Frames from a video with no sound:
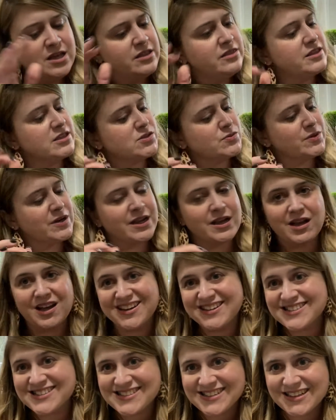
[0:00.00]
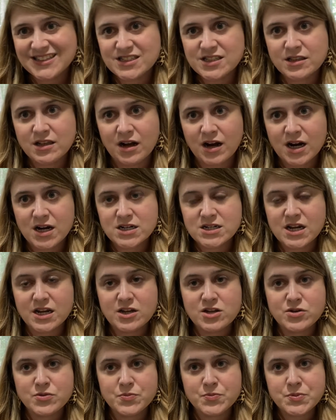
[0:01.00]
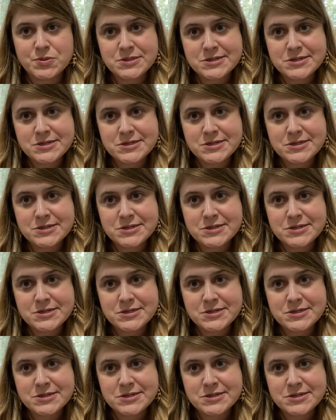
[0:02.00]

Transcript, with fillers: This one I got in a size large. I hope